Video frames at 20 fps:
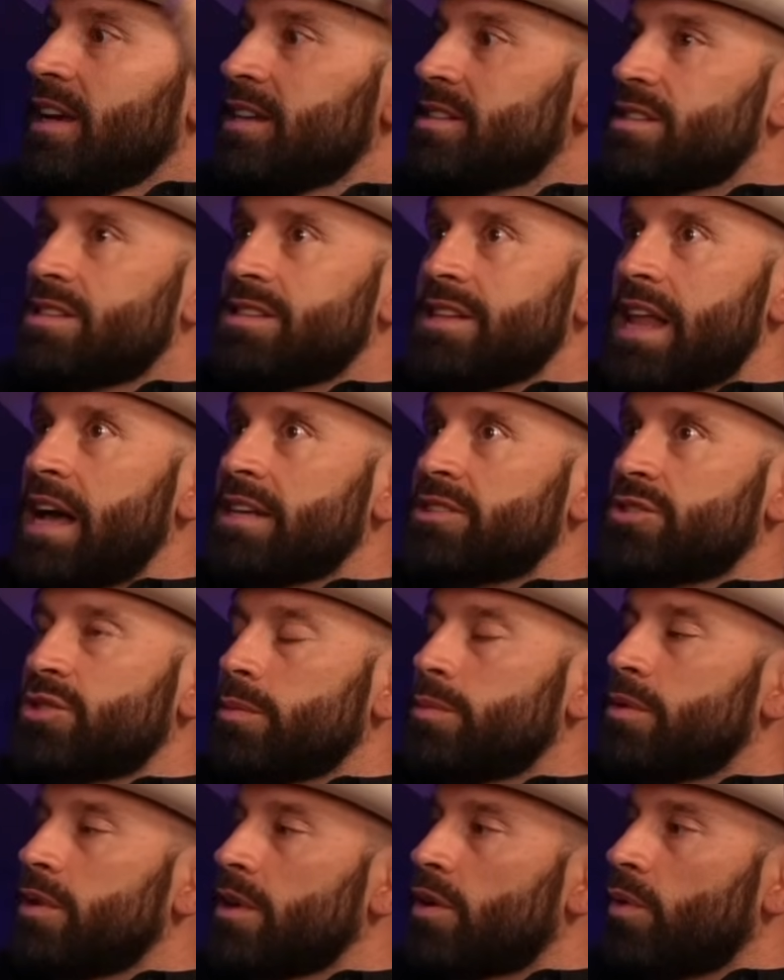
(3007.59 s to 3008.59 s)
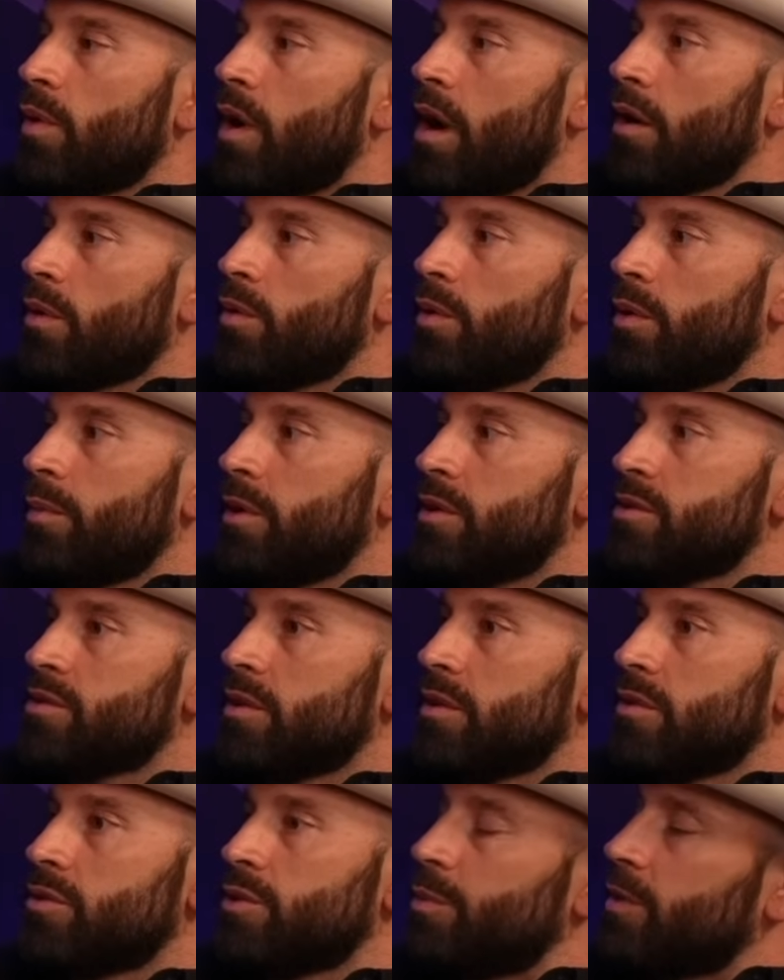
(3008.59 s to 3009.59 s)
guess this last trip to Nicaragua would have been a
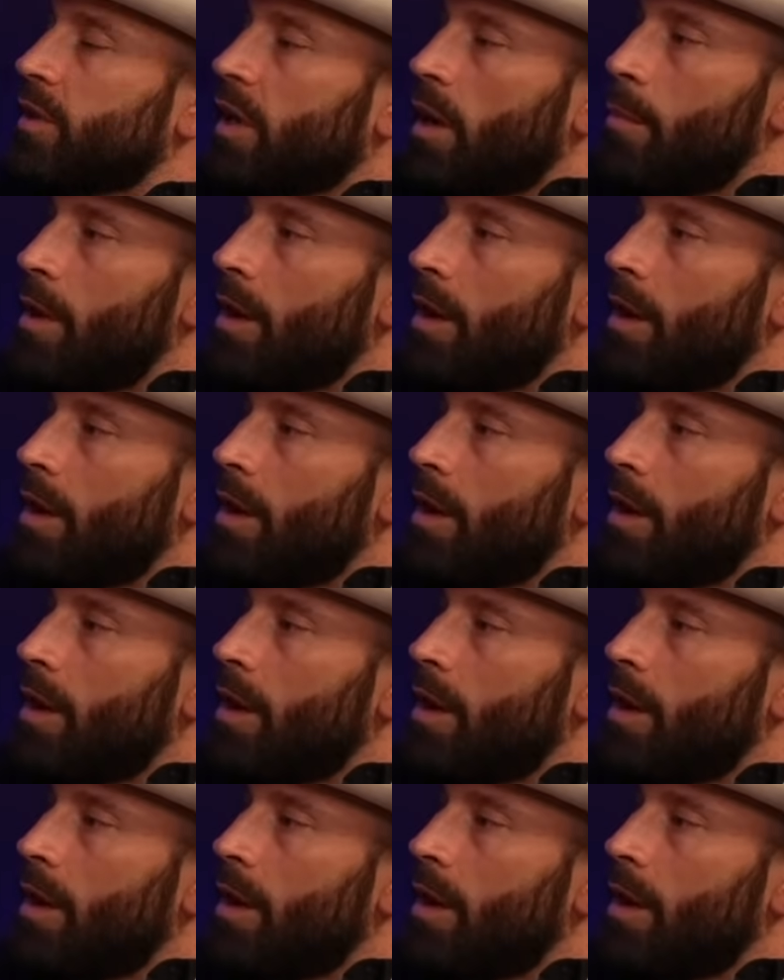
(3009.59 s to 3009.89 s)
solo trip, but then I